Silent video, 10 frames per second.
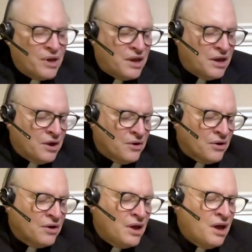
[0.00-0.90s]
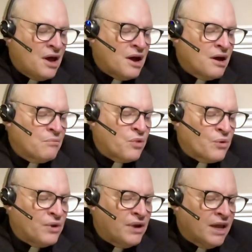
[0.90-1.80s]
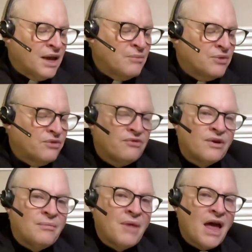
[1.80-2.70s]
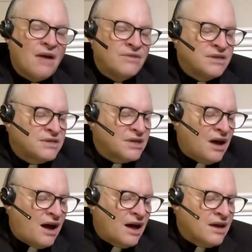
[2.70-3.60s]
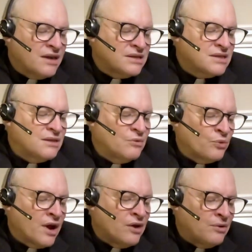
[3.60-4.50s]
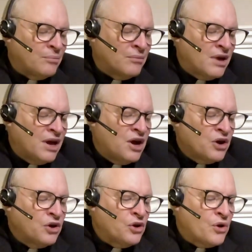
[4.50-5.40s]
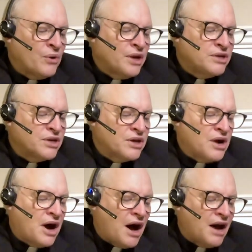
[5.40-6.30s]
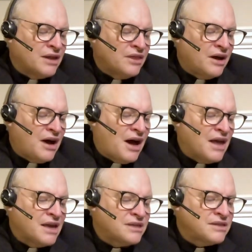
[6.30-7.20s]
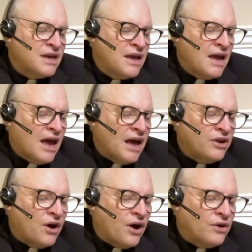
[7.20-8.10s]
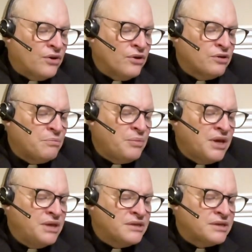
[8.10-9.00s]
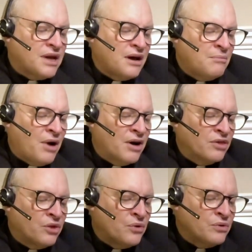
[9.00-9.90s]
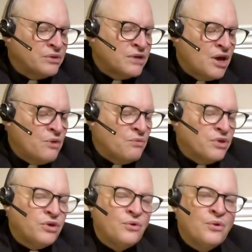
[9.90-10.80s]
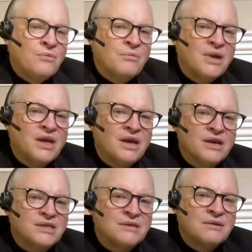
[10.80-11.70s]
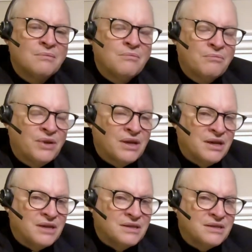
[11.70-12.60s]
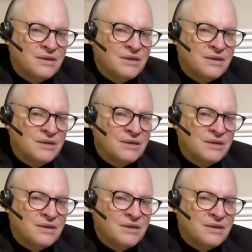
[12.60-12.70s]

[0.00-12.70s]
hear proclaimed from heaven's highest realm. Glory to God in the highest, and on earth peace among those with whom he is pleased.